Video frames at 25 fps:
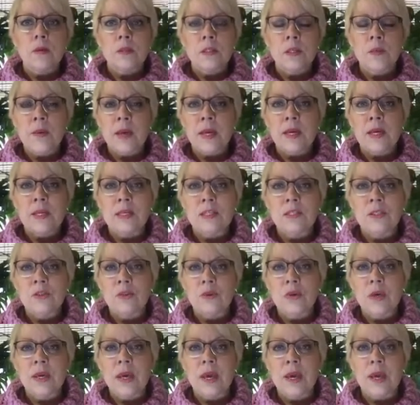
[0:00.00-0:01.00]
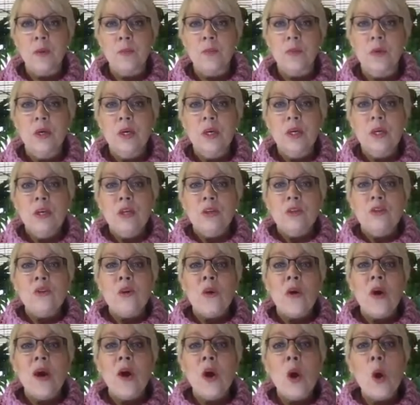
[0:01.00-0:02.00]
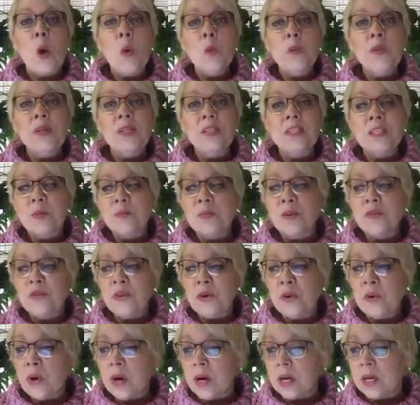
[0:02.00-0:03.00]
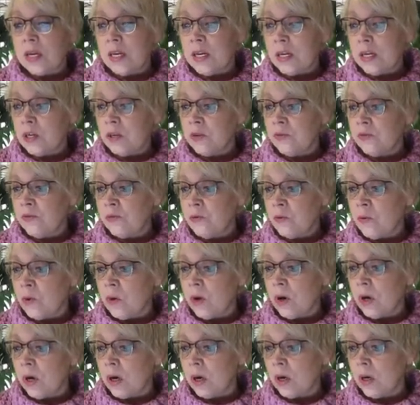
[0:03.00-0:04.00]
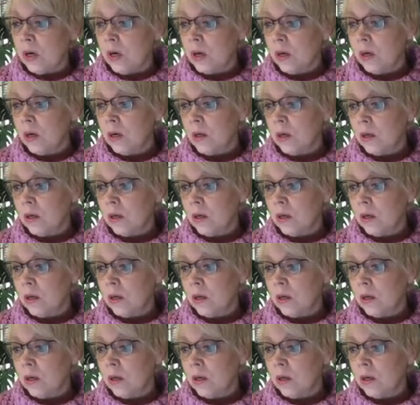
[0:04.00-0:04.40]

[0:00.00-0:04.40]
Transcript: to make it into a cape. So I hope that some of you are here for